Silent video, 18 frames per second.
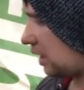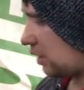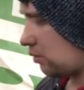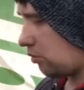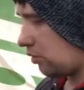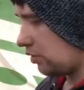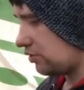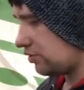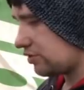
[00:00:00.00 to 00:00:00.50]

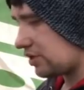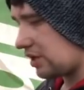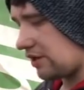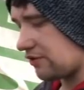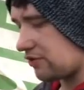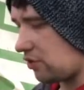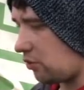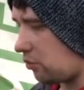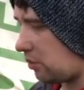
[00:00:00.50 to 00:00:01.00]
yellow ones,
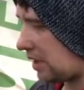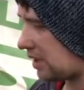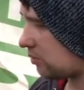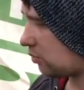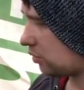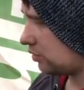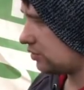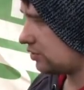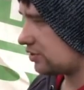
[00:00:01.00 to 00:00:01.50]
I've got
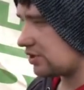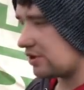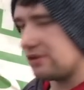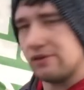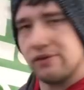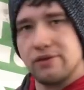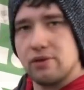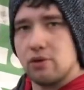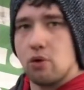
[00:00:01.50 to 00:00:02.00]
white ones,
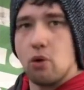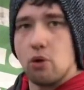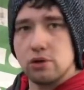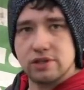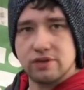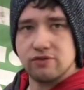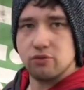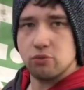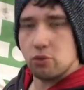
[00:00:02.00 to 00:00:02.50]

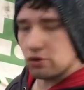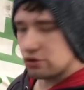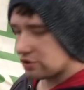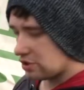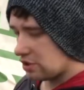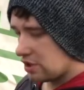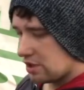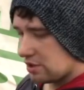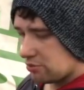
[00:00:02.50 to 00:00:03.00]
all different
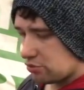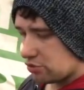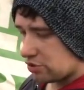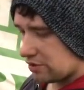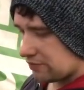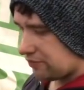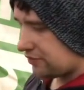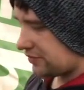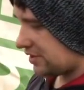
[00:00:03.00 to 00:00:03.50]
ones,
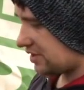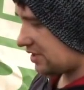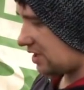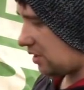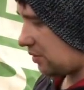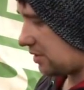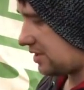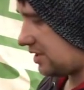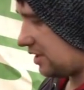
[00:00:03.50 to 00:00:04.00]
but this is
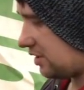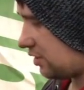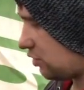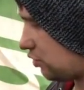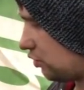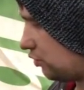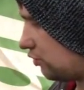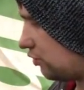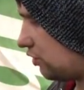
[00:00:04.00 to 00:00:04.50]
how I take the
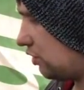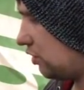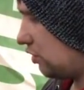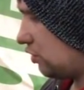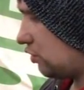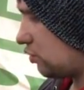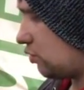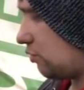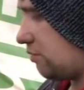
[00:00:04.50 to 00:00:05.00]
cuttings.
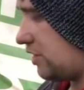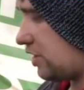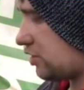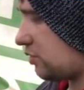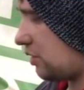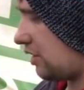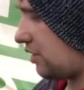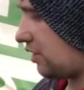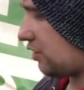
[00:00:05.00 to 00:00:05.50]
So make sure